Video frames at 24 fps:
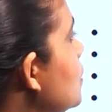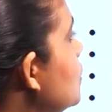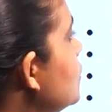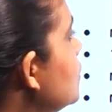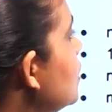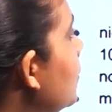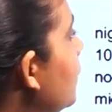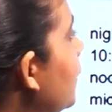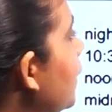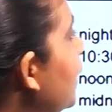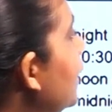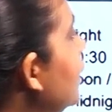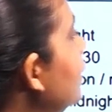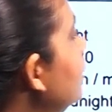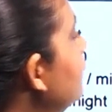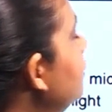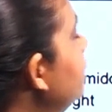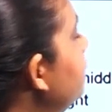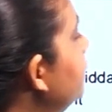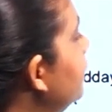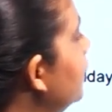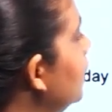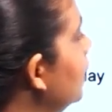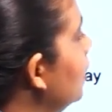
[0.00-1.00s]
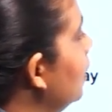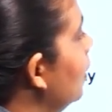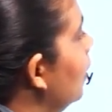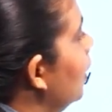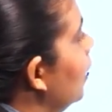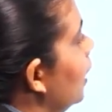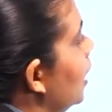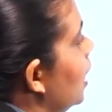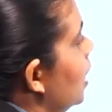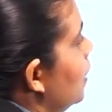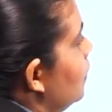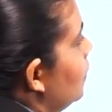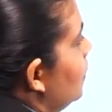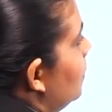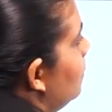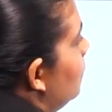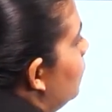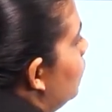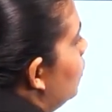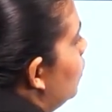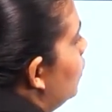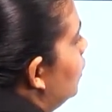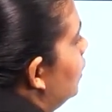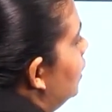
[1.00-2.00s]
So, in the
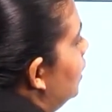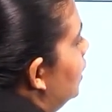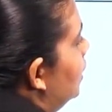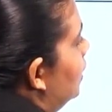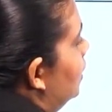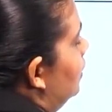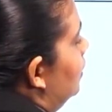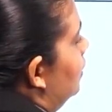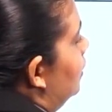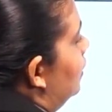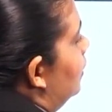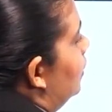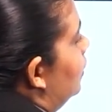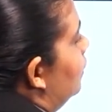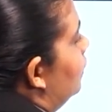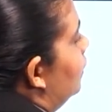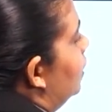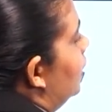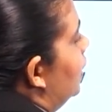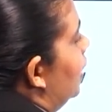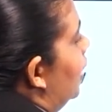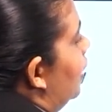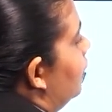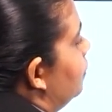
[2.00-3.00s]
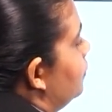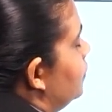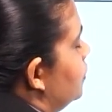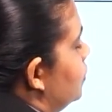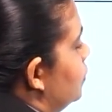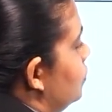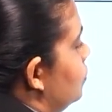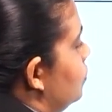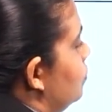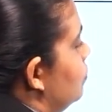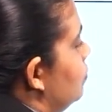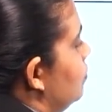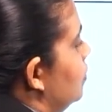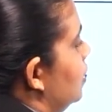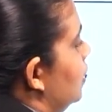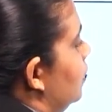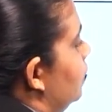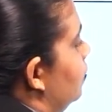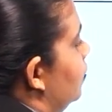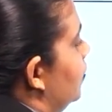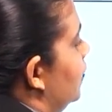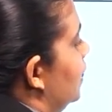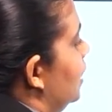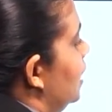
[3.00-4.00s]
morning, in the afternoon,
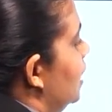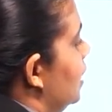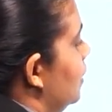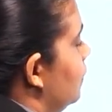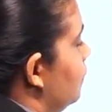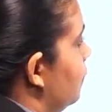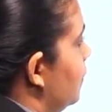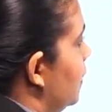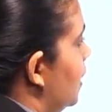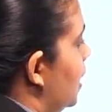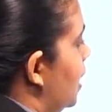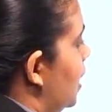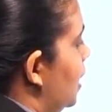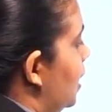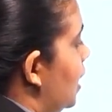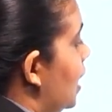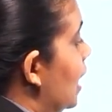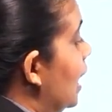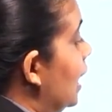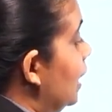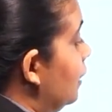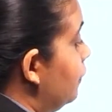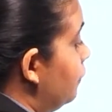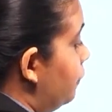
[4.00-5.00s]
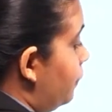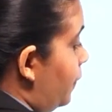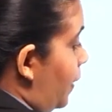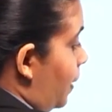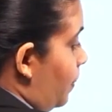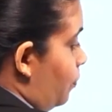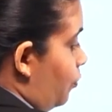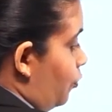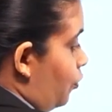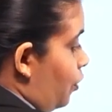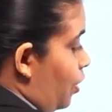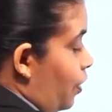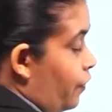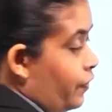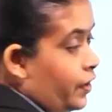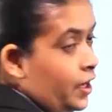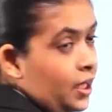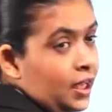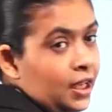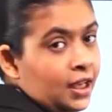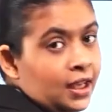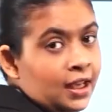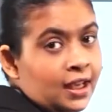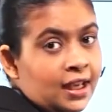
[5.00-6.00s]
in the evening, in
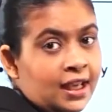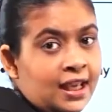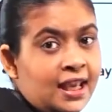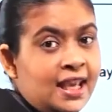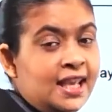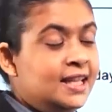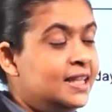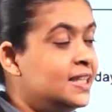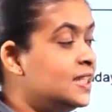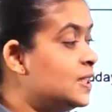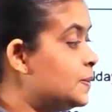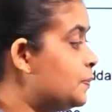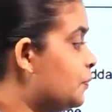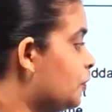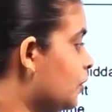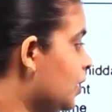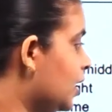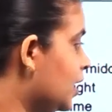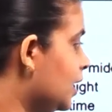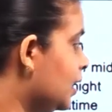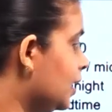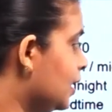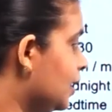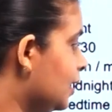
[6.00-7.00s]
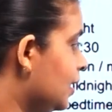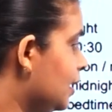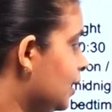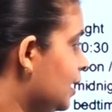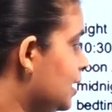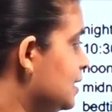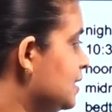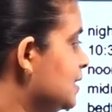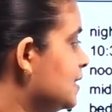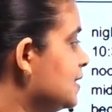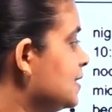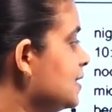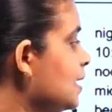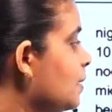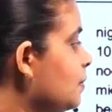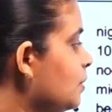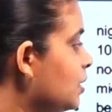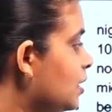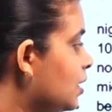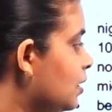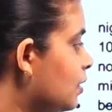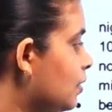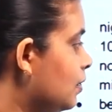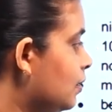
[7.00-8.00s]
February, in spring, in
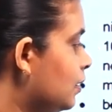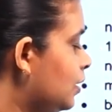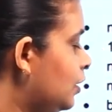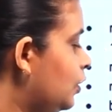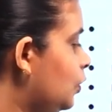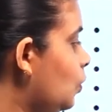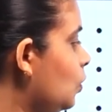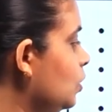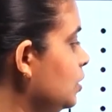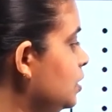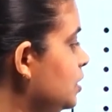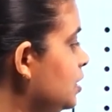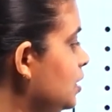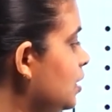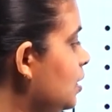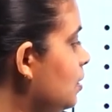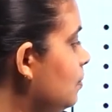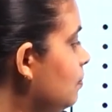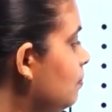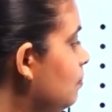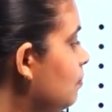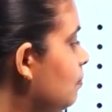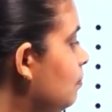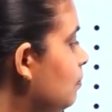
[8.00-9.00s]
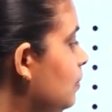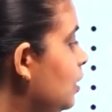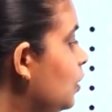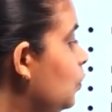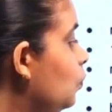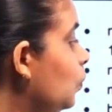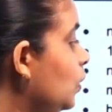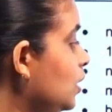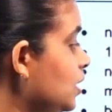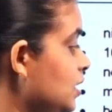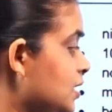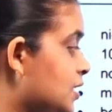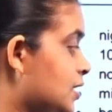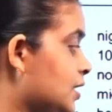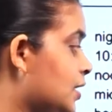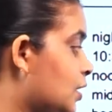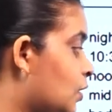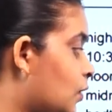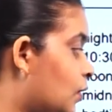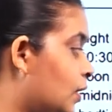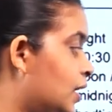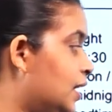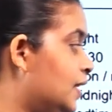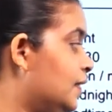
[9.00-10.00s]
summer, in autumn, in winter
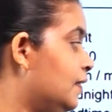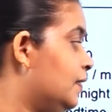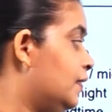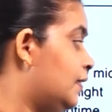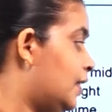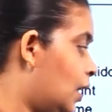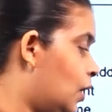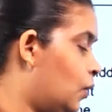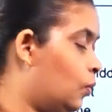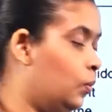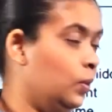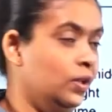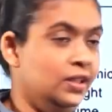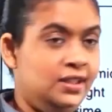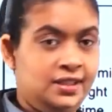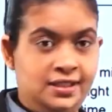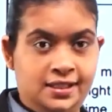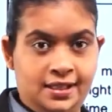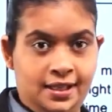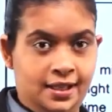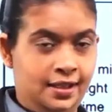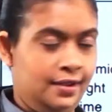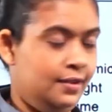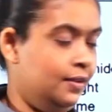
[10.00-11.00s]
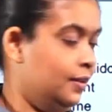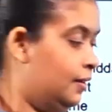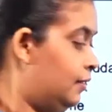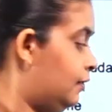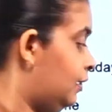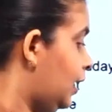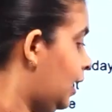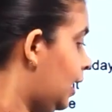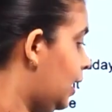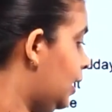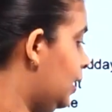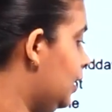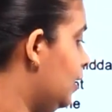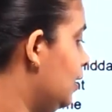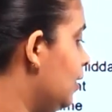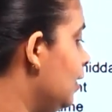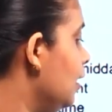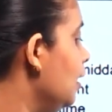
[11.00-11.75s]
or in the winter, okay?